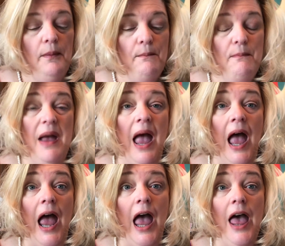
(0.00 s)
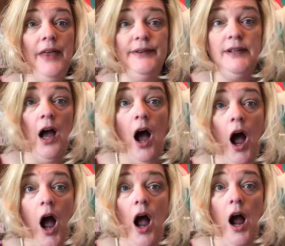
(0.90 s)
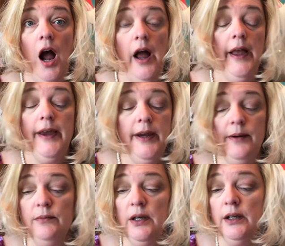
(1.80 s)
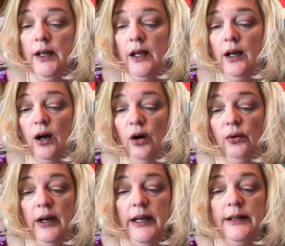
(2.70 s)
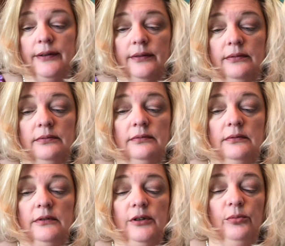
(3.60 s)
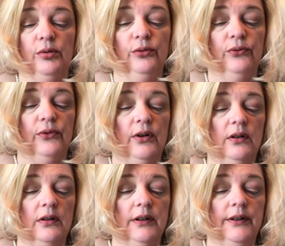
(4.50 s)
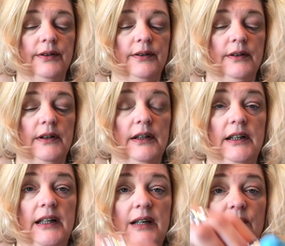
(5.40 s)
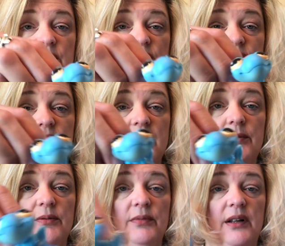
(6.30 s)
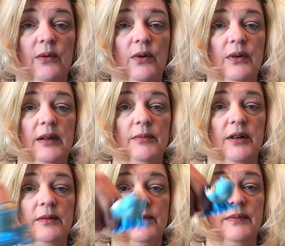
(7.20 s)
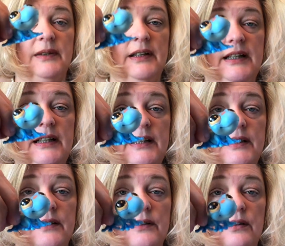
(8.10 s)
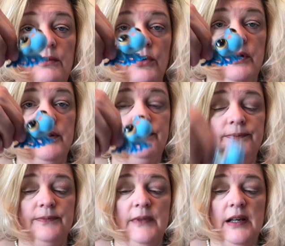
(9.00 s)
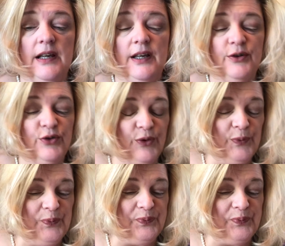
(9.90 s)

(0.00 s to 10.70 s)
Math time. All right, little blue frog. He was still sleeping, but I woke him up. And he says, good morning. So